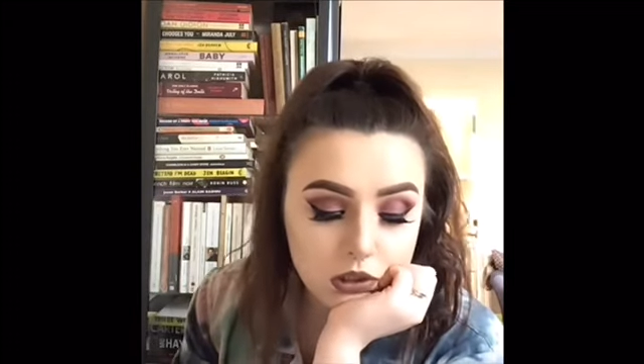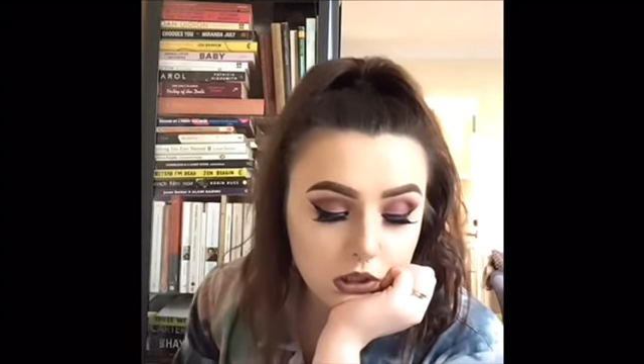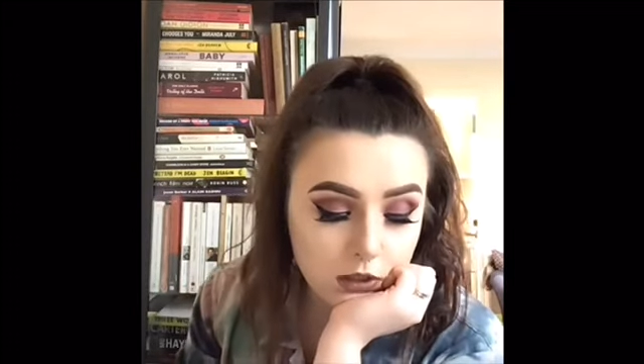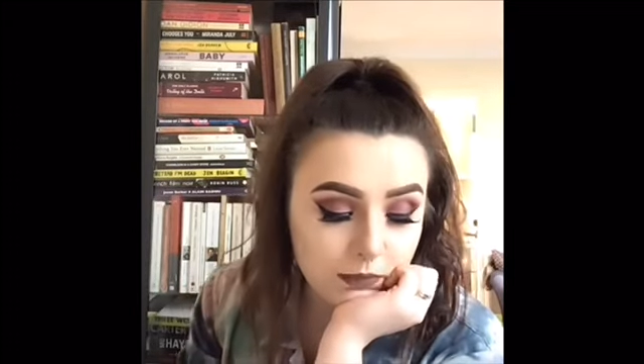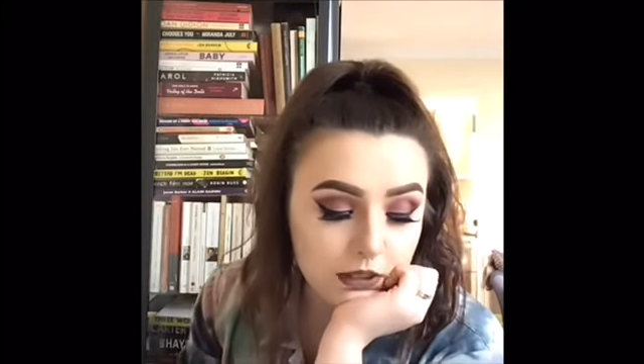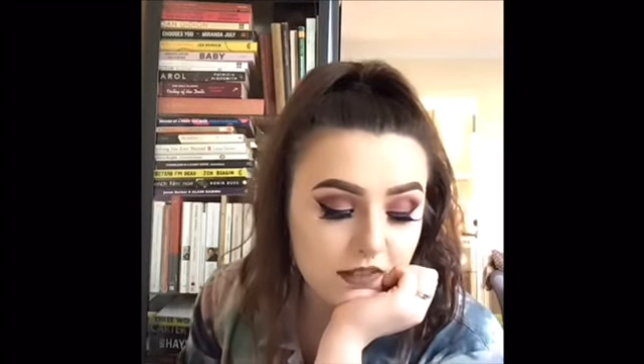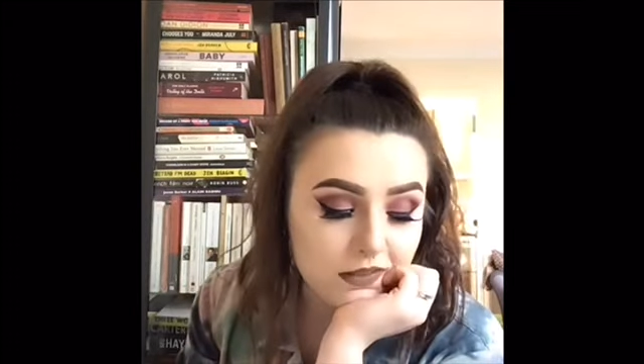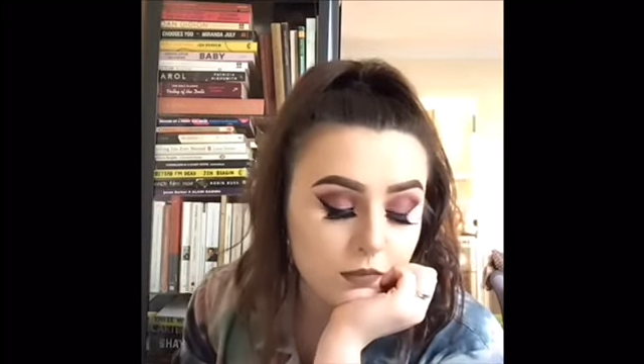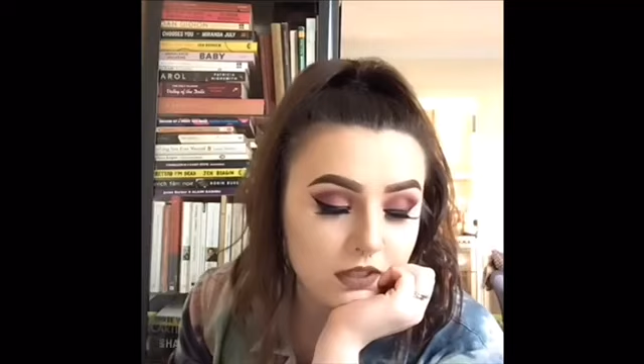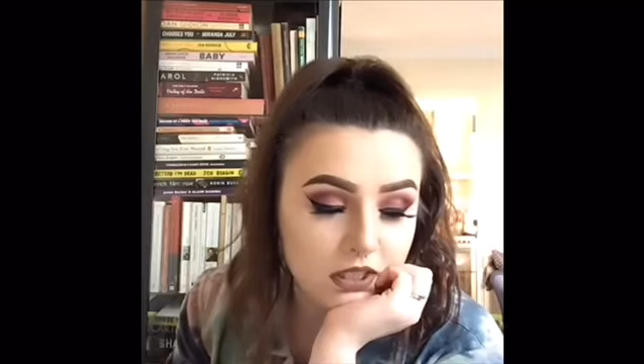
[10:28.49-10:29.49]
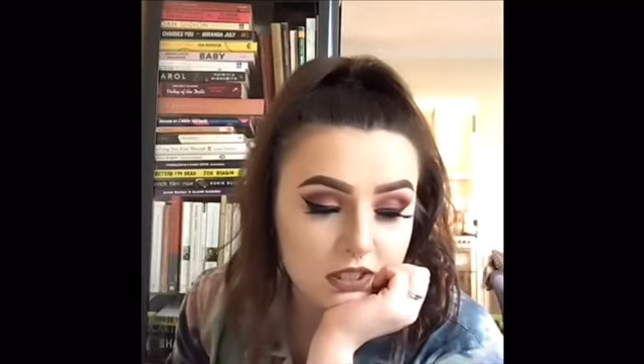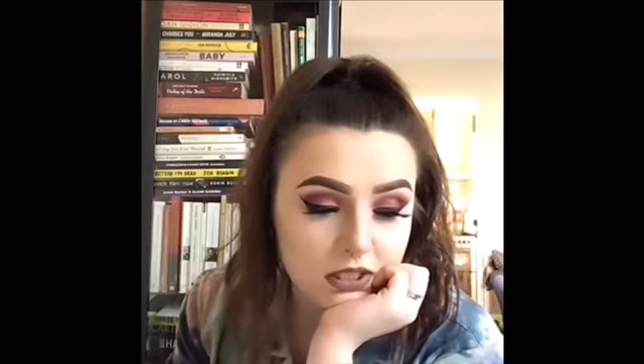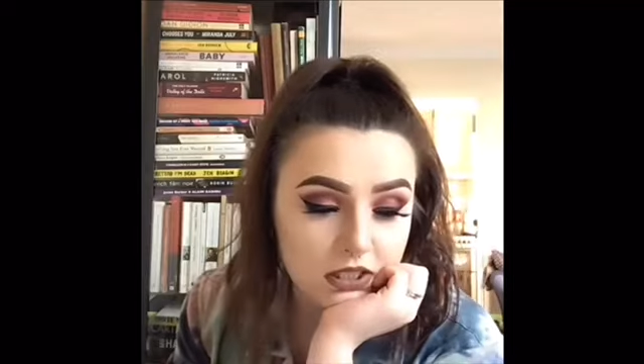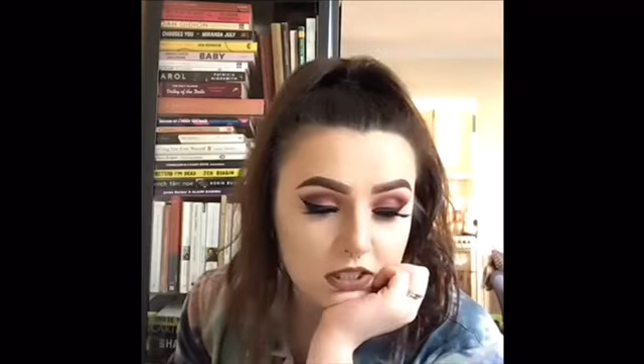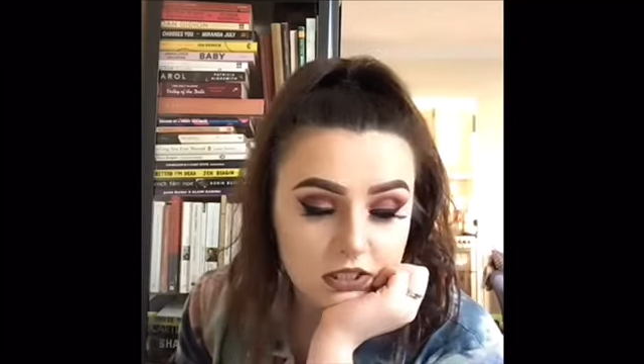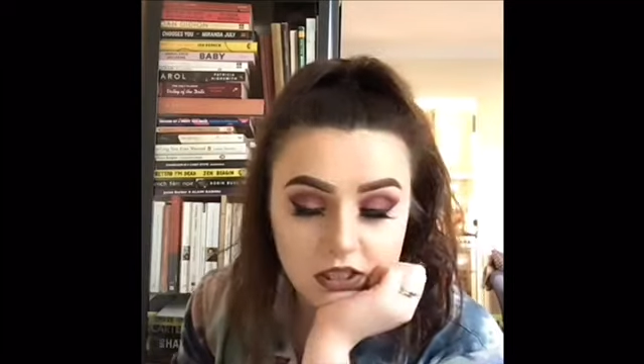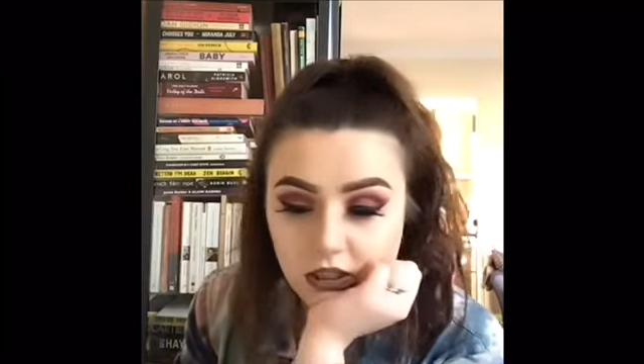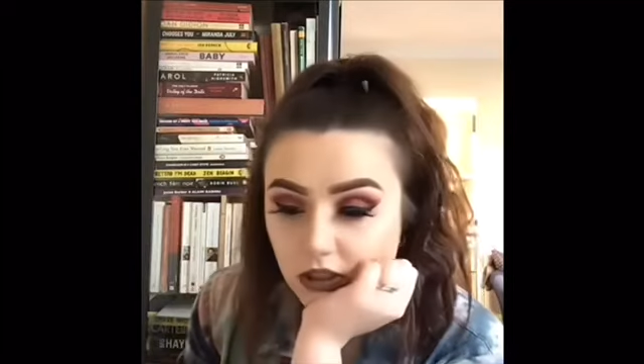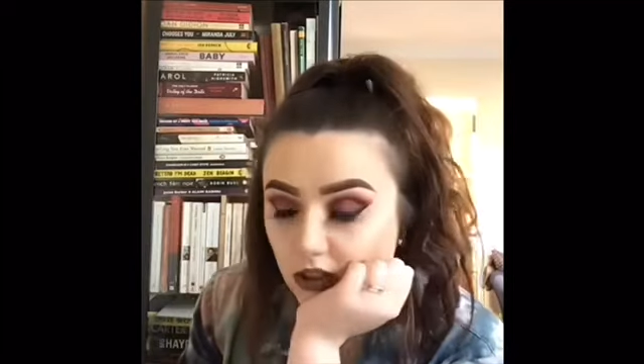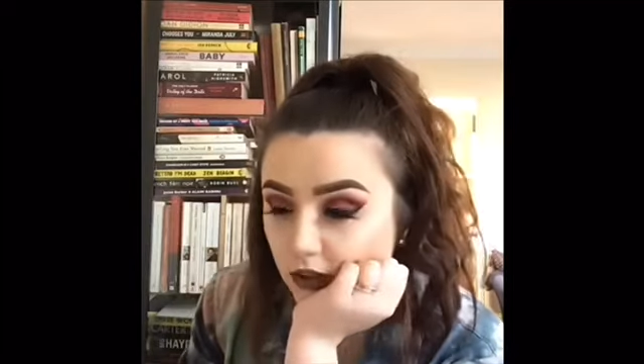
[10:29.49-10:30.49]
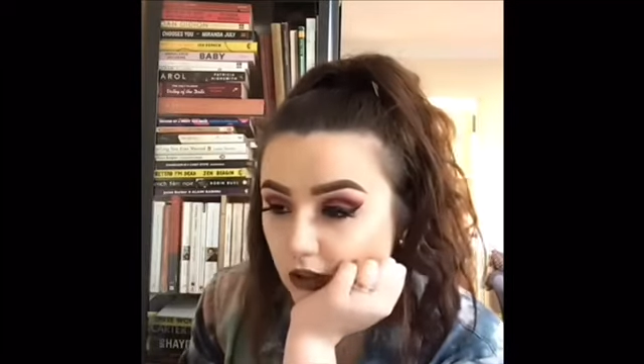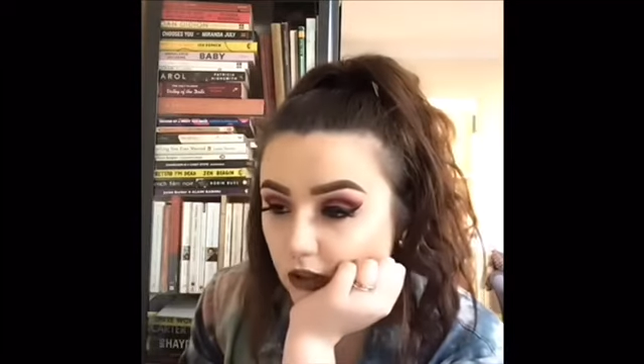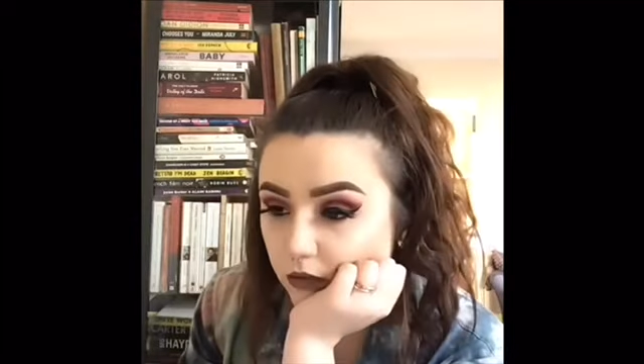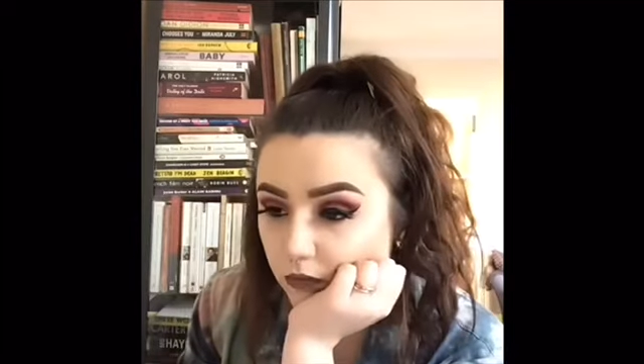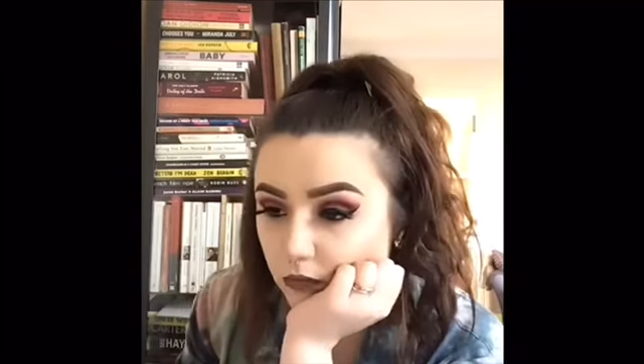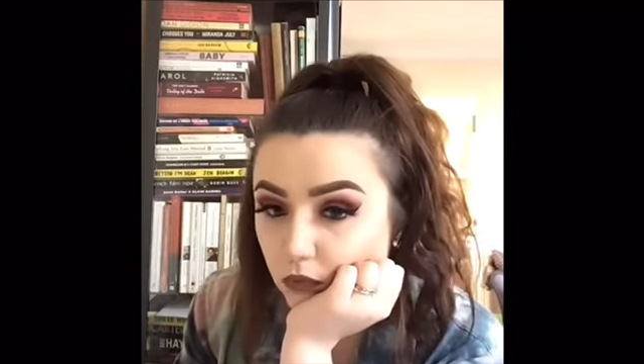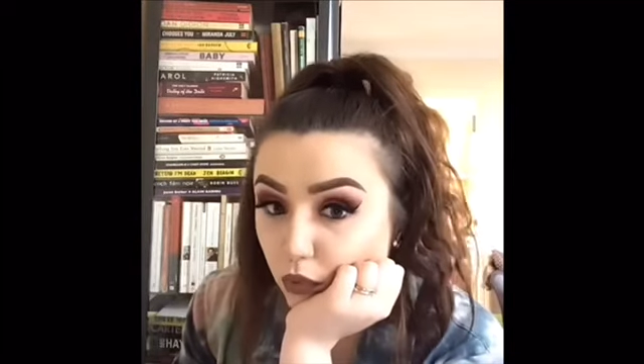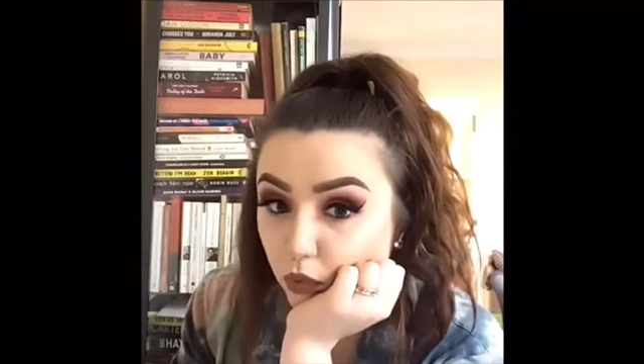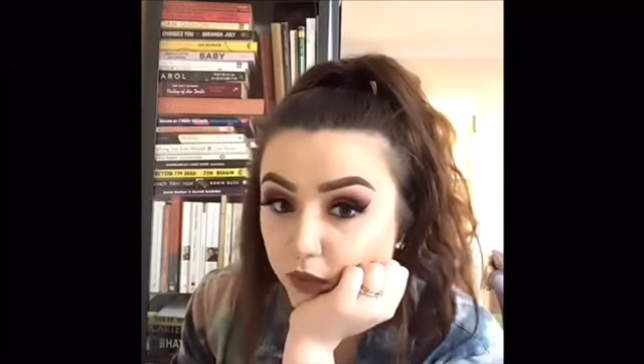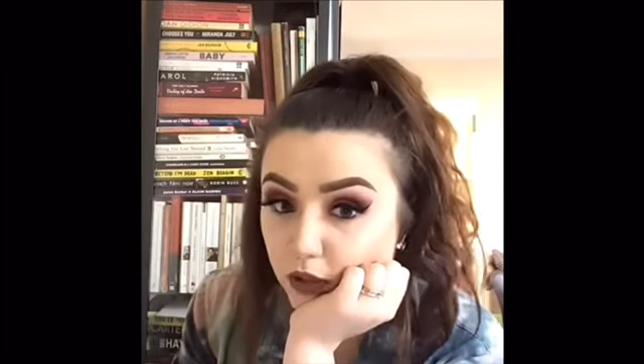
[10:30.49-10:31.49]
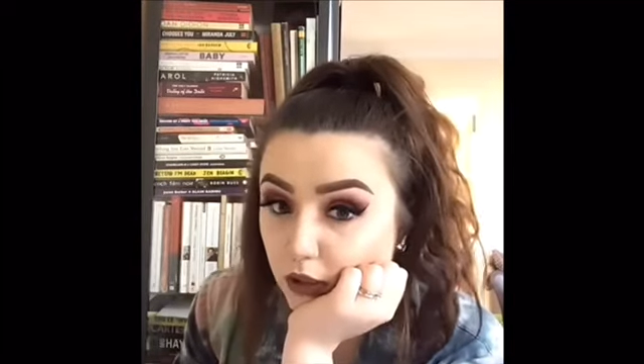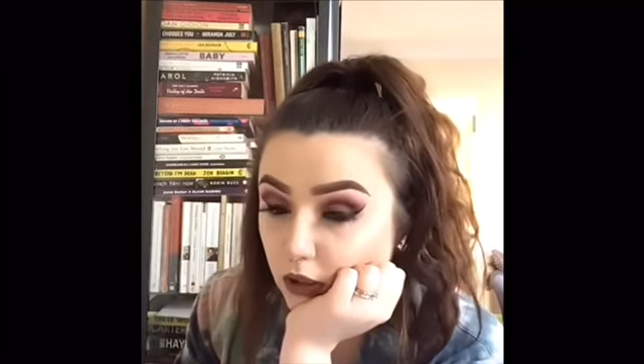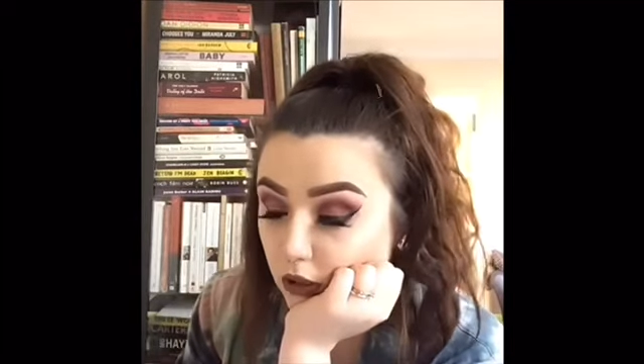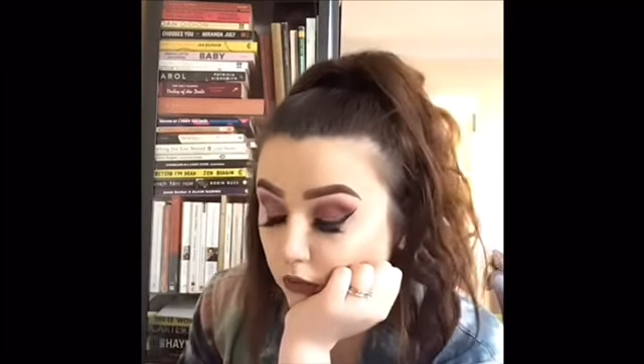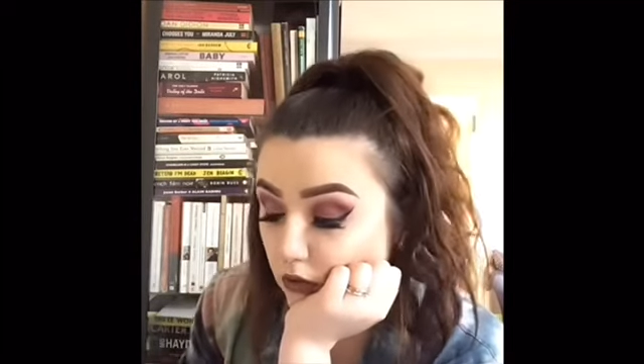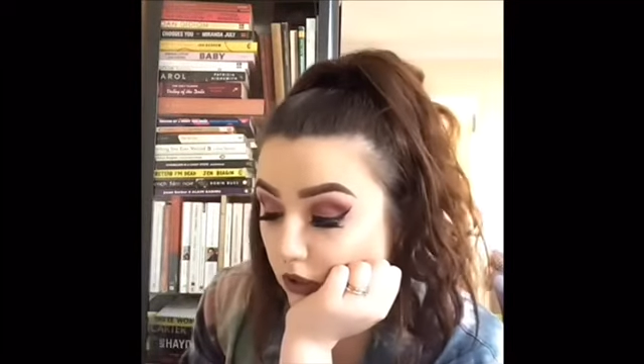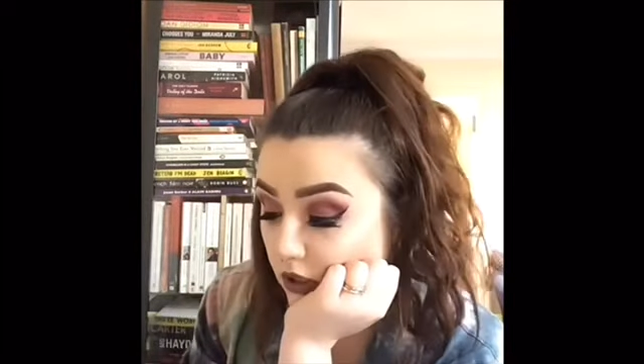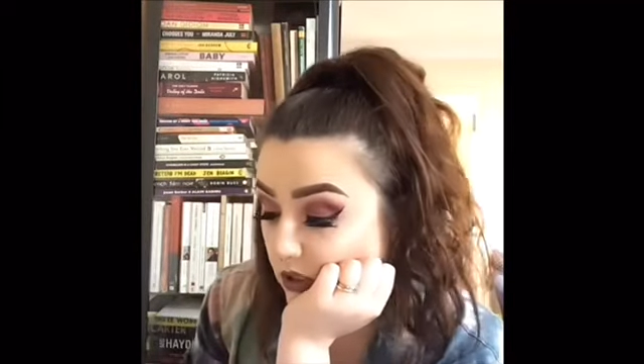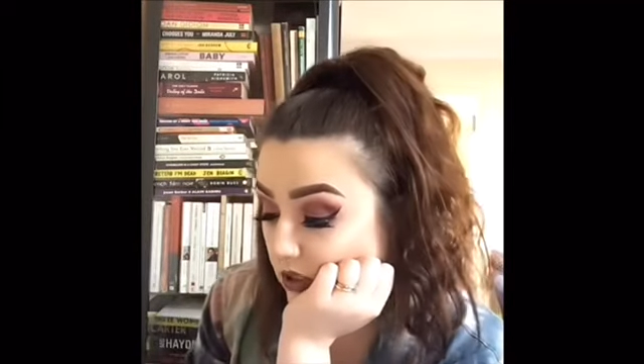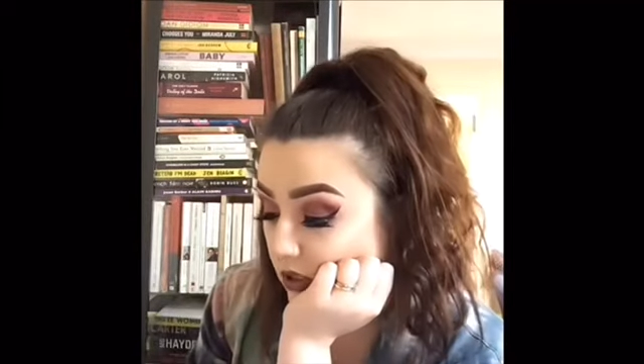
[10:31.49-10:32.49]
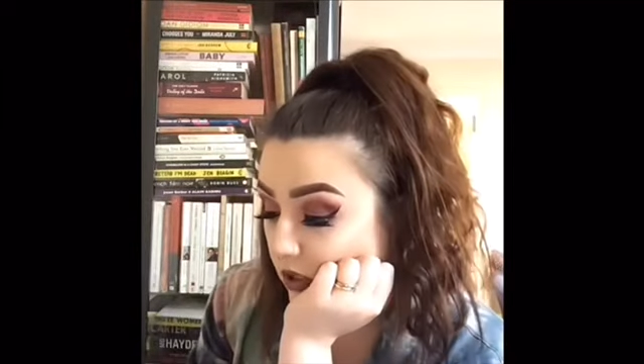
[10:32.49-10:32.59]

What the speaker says: He believes it when he sees it, or when he hears it type